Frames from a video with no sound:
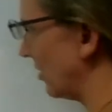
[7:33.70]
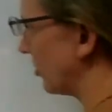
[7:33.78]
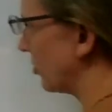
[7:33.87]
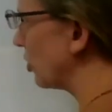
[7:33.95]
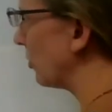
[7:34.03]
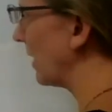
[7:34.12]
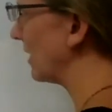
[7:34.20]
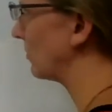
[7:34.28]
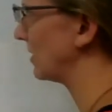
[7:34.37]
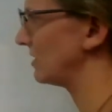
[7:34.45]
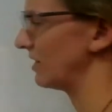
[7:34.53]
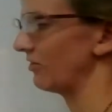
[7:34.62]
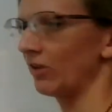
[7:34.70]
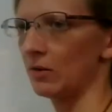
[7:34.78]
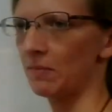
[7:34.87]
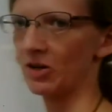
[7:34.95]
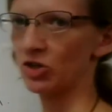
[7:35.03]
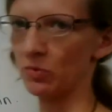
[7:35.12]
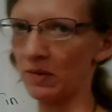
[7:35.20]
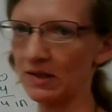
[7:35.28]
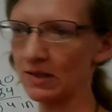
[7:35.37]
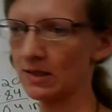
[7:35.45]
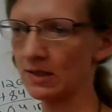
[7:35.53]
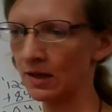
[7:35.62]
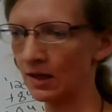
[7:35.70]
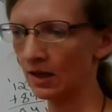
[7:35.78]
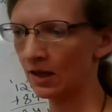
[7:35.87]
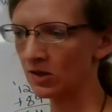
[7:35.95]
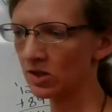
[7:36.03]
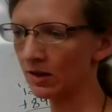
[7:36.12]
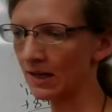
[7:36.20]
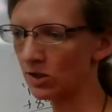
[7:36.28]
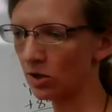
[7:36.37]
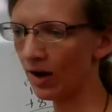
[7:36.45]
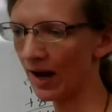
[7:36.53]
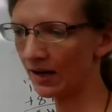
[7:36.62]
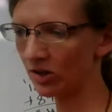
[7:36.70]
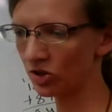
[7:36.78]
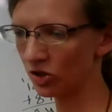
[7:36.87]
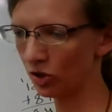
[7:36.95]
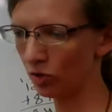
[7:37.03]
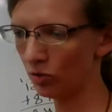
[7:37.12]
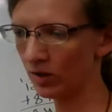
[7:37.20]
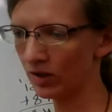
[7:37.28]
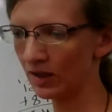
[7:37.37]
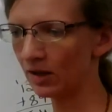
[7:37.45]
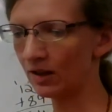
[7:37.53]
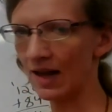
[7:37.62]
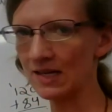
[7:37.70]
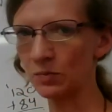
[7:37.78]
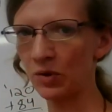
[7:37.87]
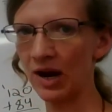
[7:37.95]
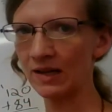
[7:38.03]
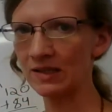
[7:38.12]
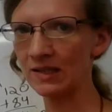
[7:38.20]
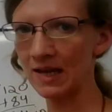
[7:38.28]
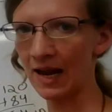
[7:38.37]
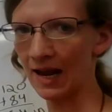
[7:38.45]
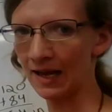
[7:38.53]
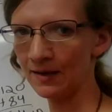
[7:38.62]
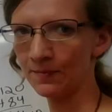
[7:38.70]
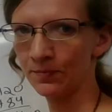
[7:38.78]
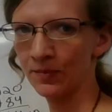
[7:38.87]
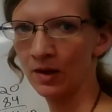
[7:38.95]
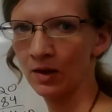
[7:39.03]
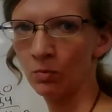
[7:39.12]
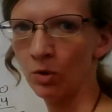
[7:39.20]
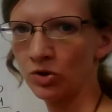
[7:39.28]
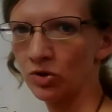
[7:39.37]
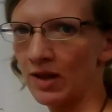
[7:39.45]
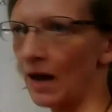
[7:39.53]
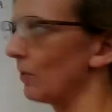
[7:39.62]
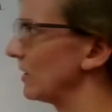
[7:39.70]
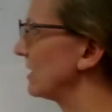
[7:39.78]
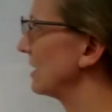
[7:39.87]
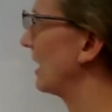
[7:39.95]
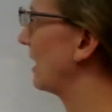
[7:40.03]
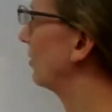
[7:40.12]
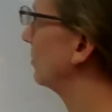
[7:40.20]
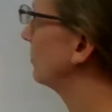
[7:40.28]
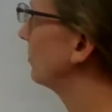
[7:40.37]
do it with different measurements. So let's go ahead and do the class practice A. We'll do that one together,